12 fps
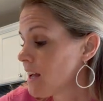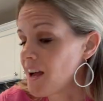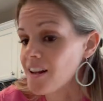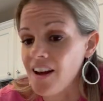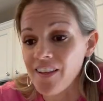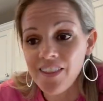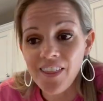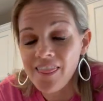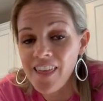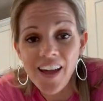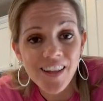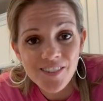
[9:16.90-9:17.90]
And other than
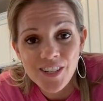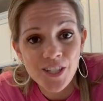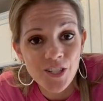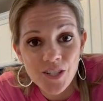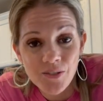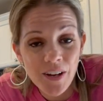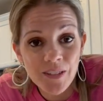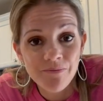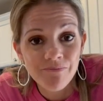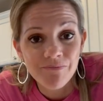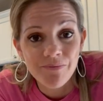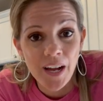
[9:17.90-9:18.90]
that, it's just fun.
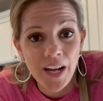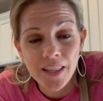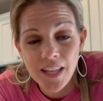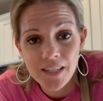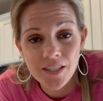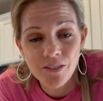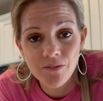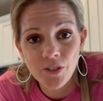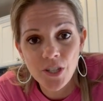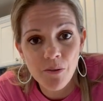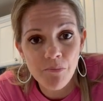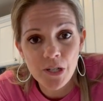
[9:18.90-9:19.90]
I like to
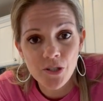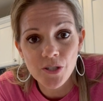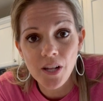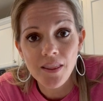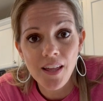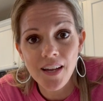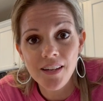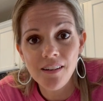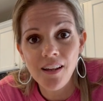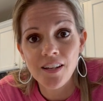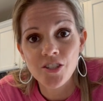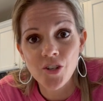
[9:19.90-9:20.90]
look at pictures online
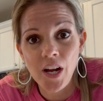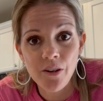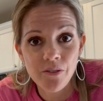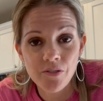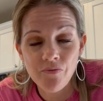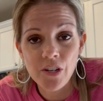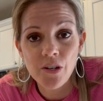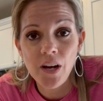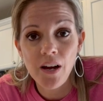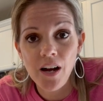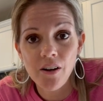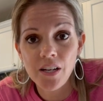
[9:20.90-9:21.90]
and try to figure
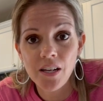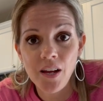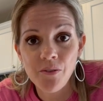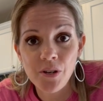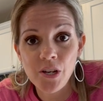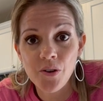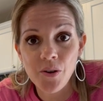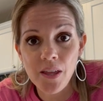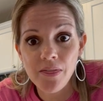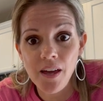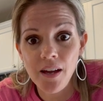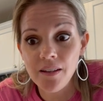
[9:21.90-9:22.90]
out how can I
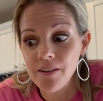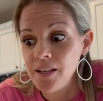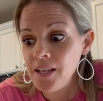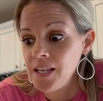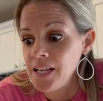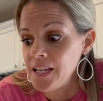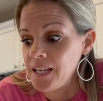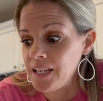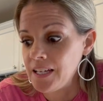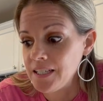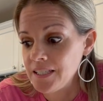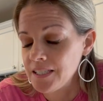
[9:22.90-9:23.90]
recreate that,
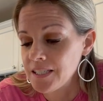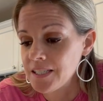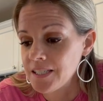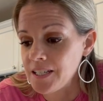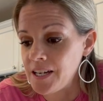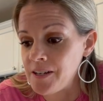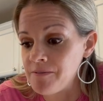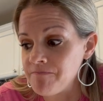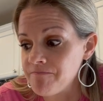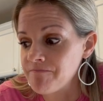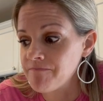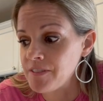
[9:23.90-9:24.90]
and
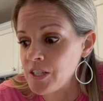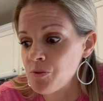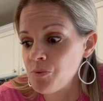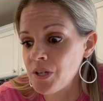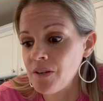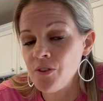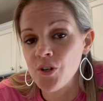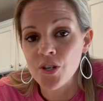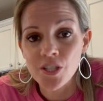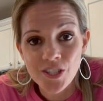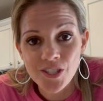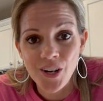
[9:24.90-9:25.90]
this will give you a
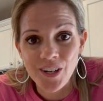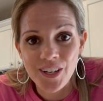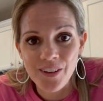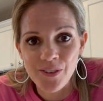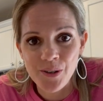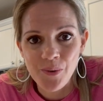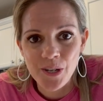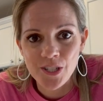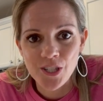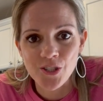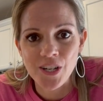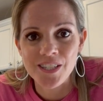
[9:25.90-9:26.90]
good start if you're wanting
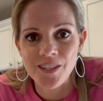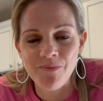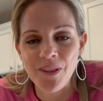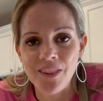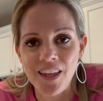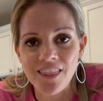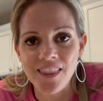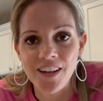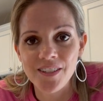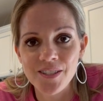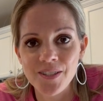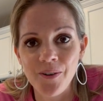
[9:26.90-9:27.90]
to try something like that.
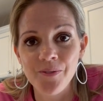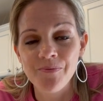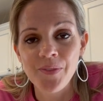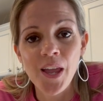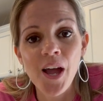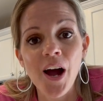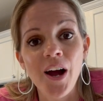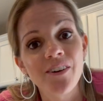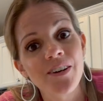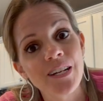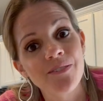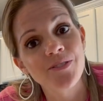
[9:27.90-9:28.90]
So, all
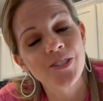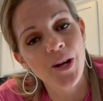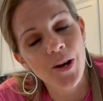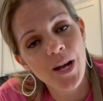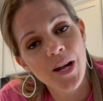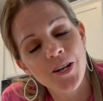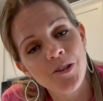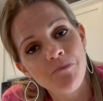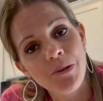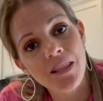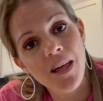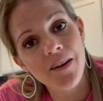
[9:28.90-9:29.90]
right, sorry I couldn't
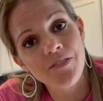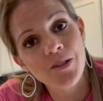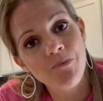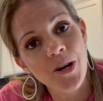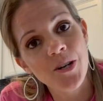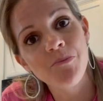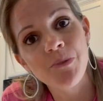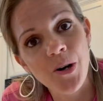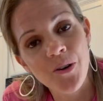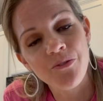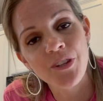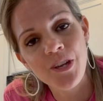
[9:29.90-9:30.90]
be live tomorrow, but
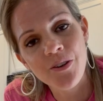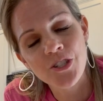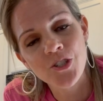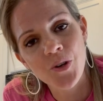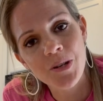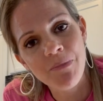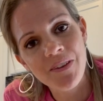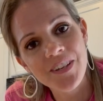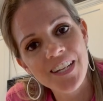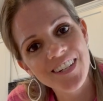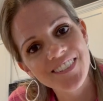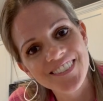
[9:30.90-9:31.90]
hopefully you enjoyed my
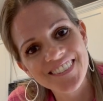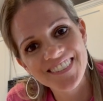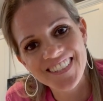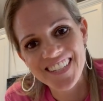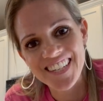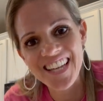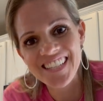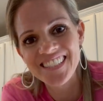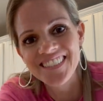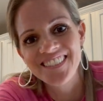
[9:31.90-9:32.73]
video. Good night.